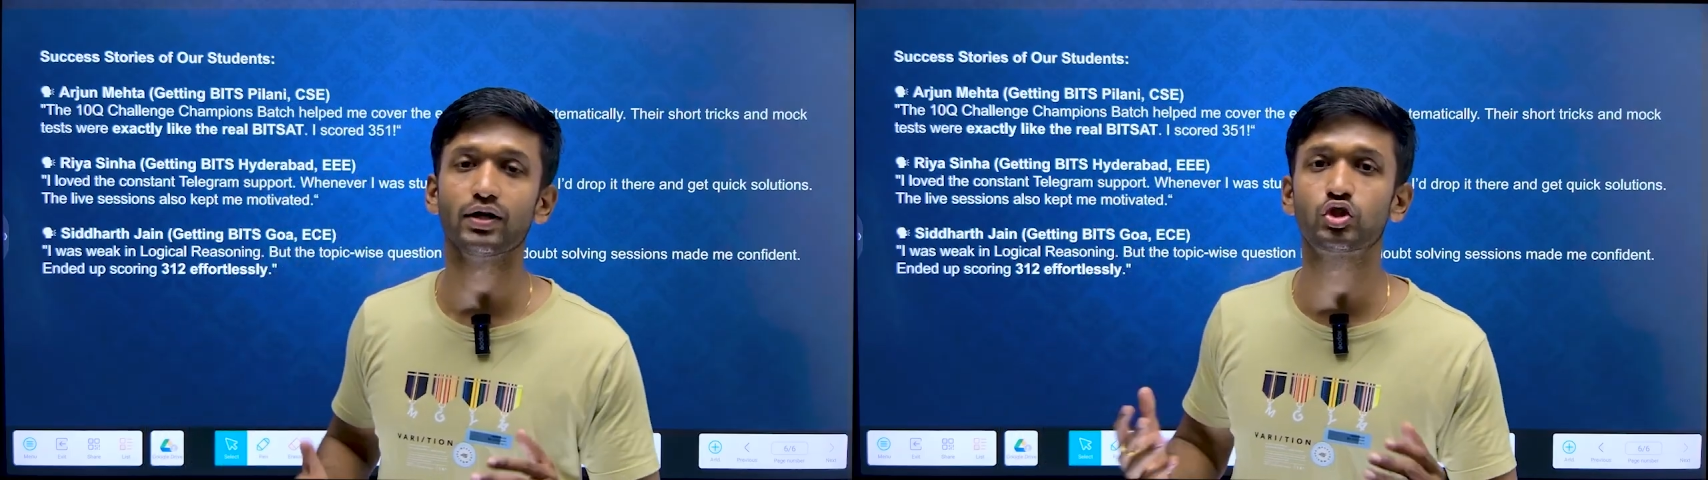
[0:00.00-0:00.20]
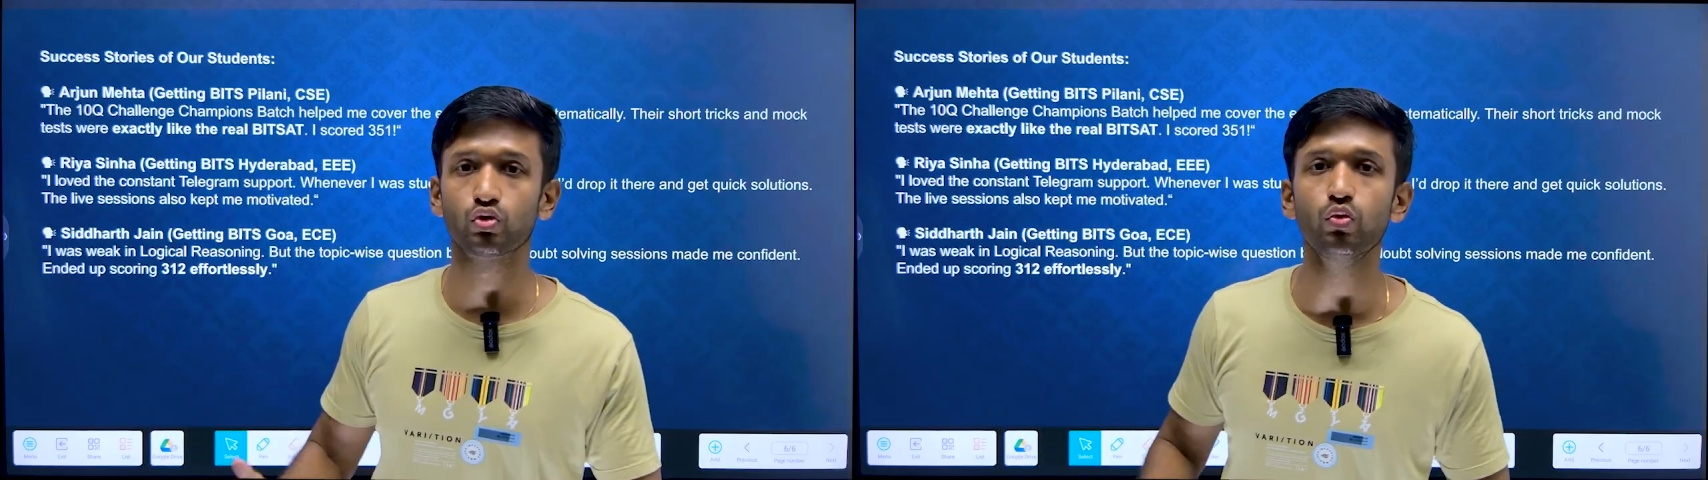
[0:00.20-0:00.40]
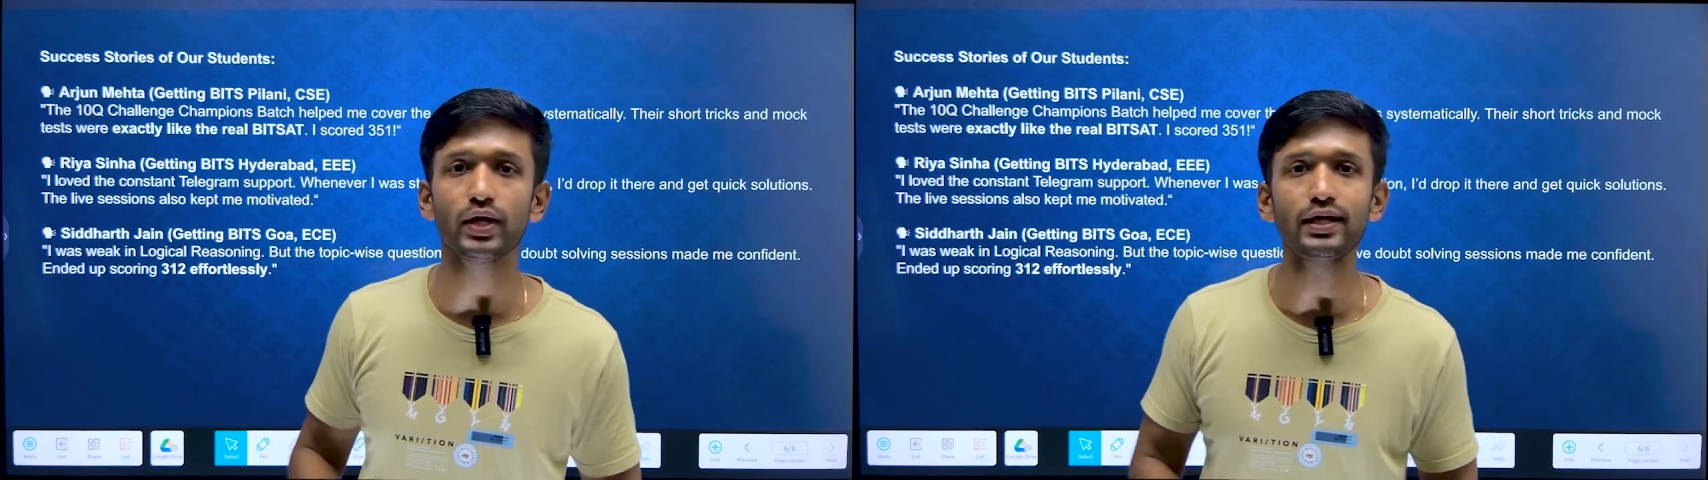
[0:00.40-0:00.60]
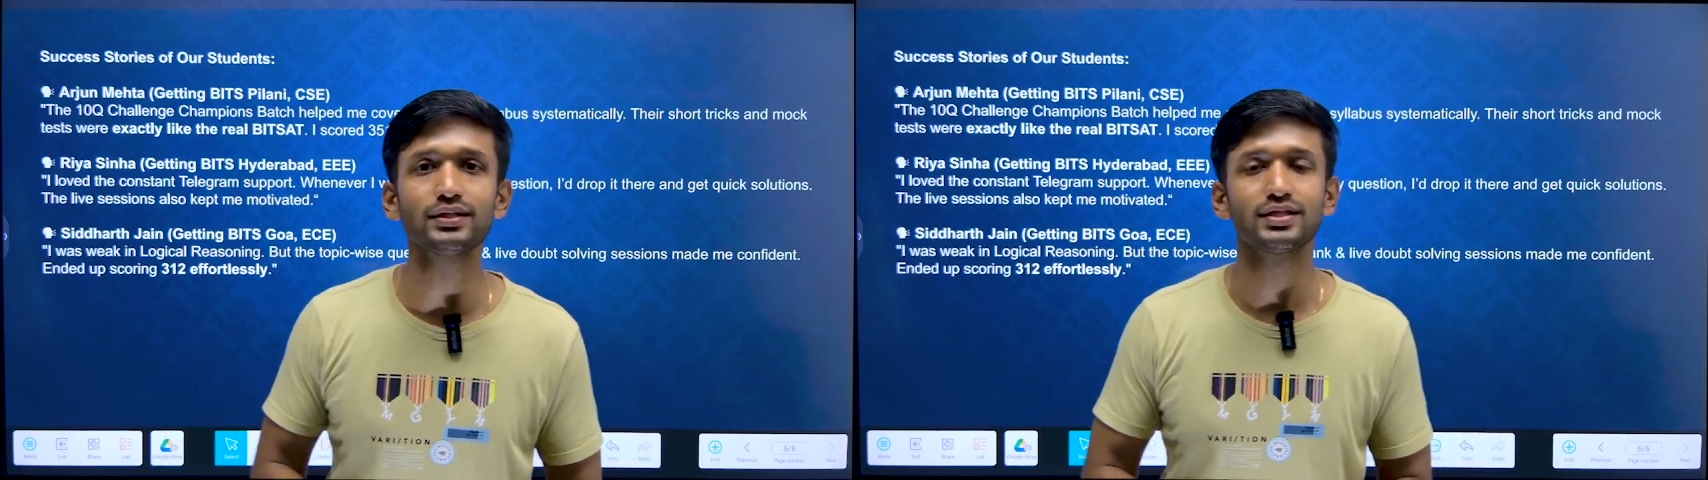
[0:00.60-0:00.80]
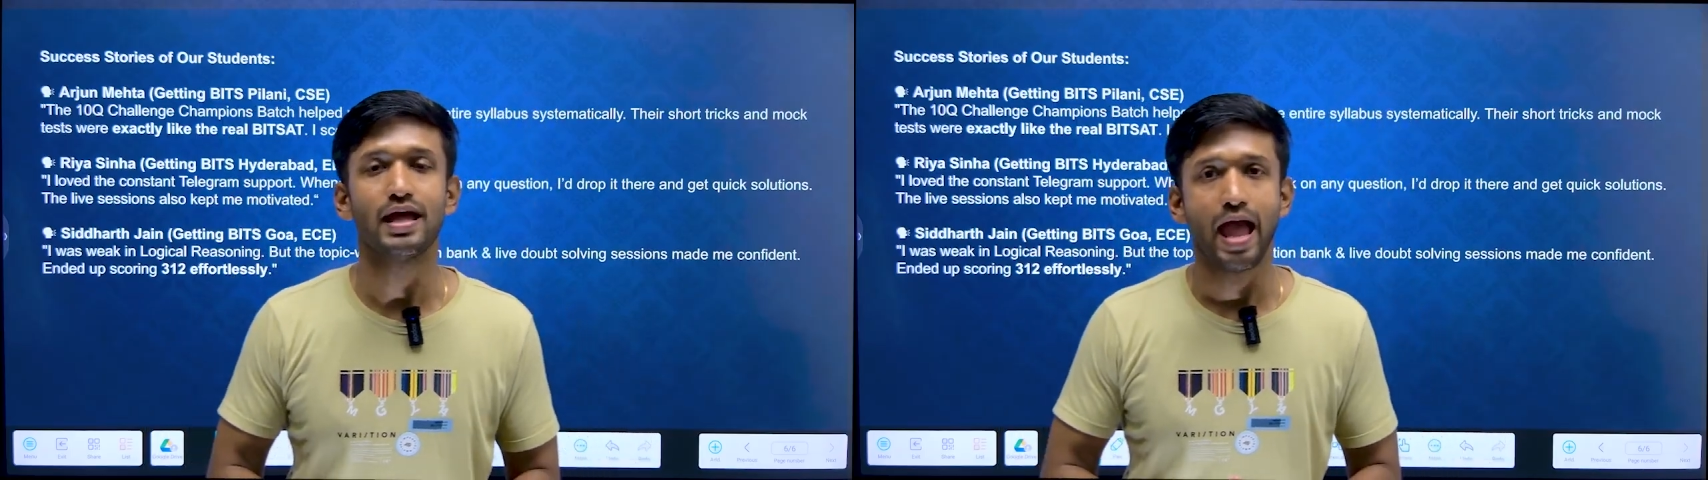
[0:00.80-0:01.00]

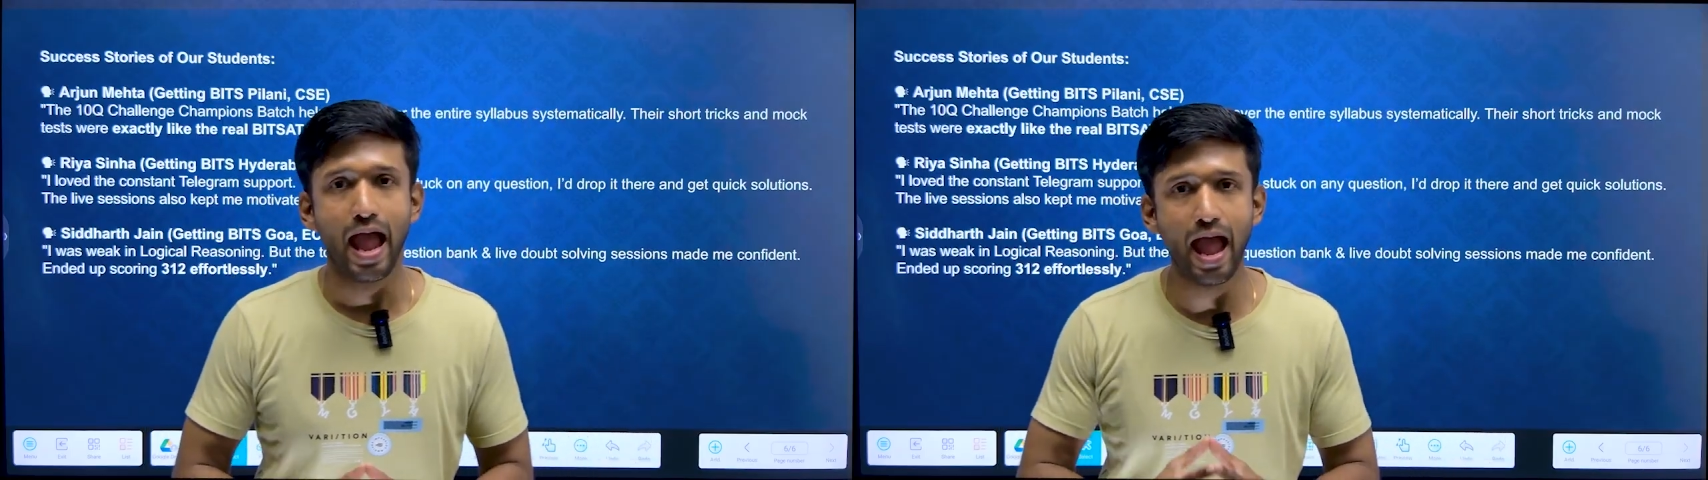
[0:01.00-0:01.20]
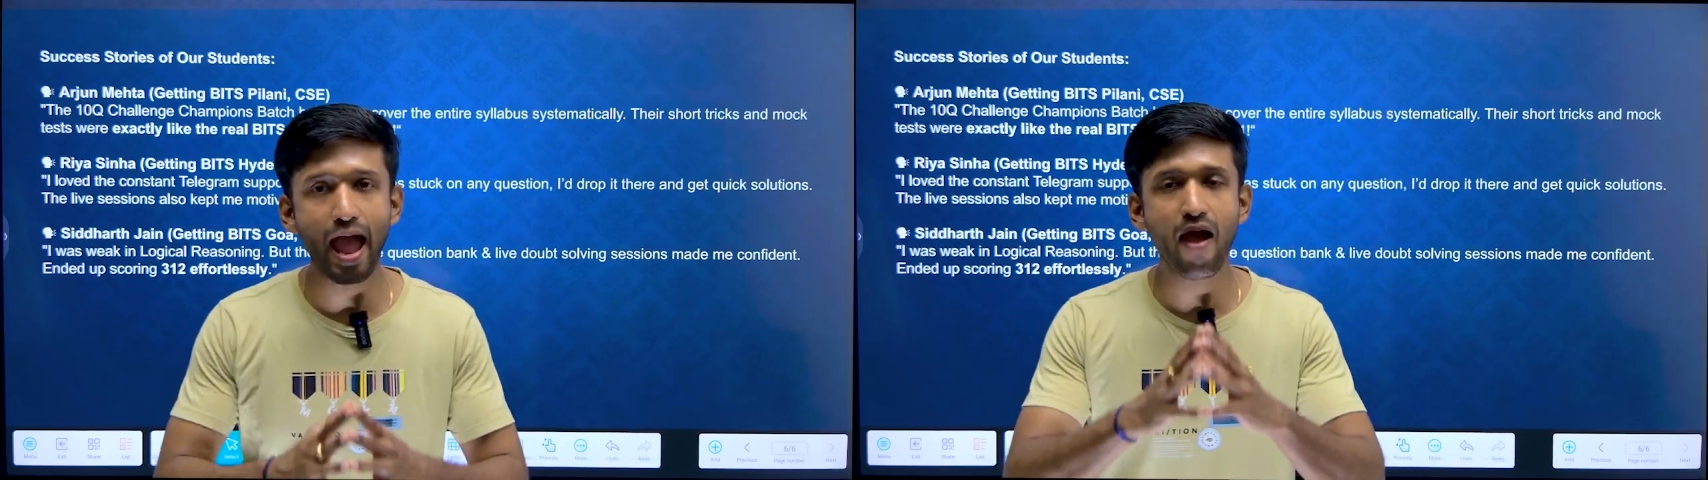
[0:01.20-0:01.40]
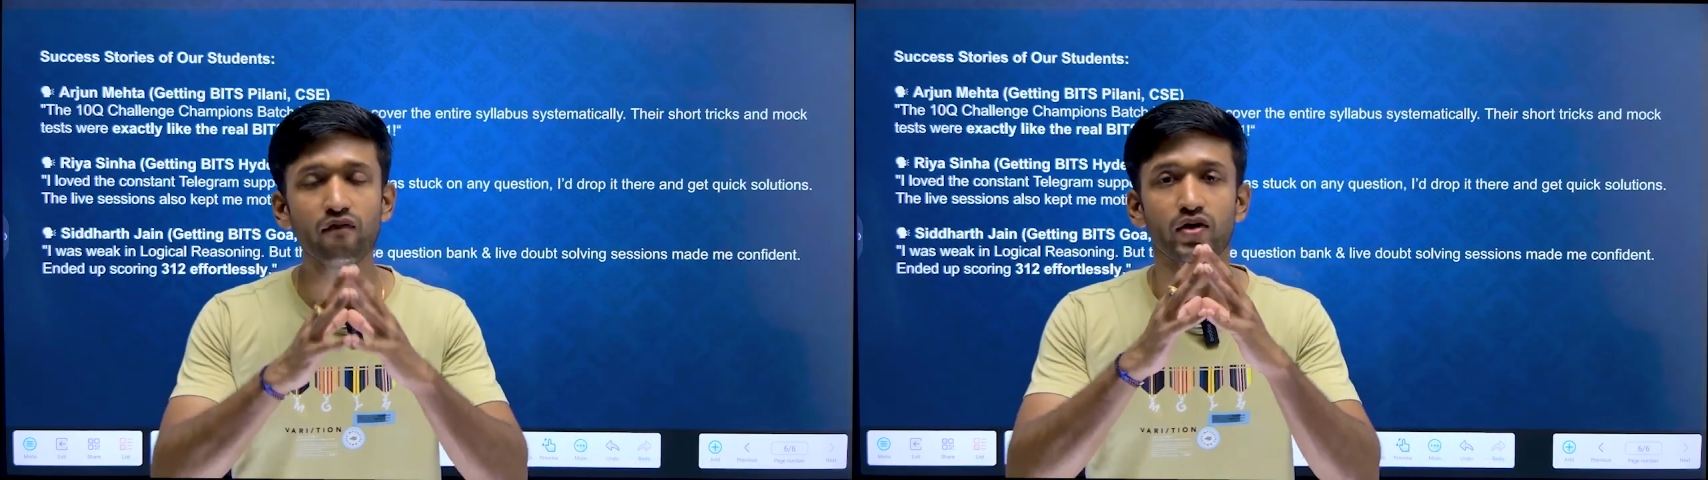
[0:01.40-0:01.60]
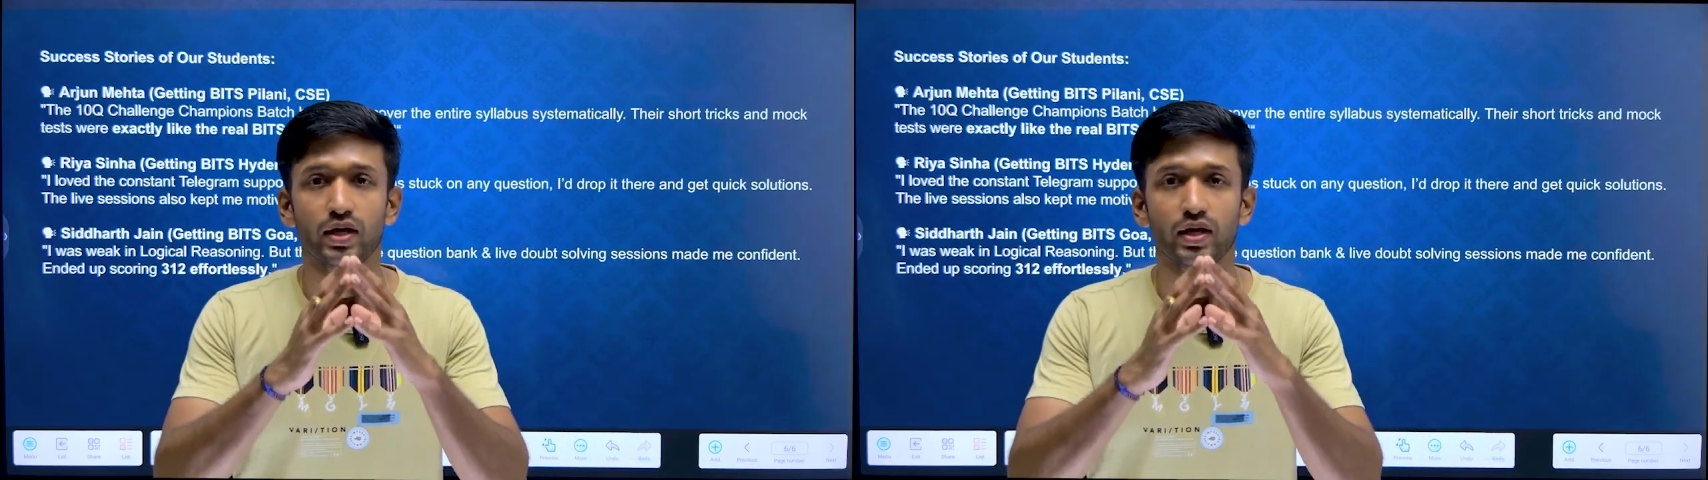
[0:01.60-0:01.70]
students have